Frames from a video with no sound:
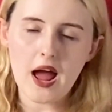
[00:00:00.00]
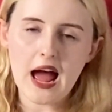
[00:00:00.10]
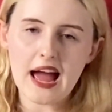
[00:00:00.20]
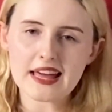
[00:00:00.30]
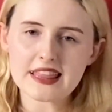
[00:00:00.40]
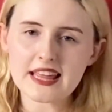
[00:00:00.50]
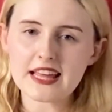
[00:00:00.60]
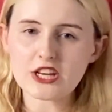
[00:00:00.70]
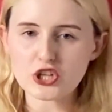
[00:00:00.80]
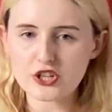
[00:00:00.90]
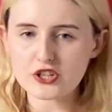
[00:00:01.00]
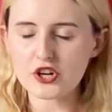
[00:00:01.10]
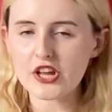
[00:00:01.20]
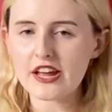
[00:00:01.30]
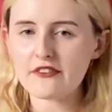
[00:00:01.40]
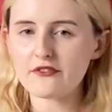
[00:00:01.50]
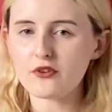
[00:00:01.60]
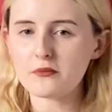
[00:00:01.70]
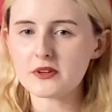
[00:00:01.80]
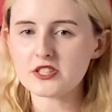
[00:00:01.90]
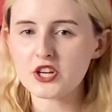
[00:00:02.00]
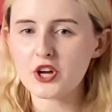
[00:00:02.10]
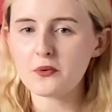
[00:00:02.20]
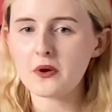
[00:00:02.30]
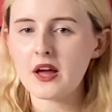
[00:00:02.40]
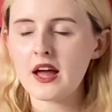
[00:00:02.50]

I think he should have done a year in Formula 2.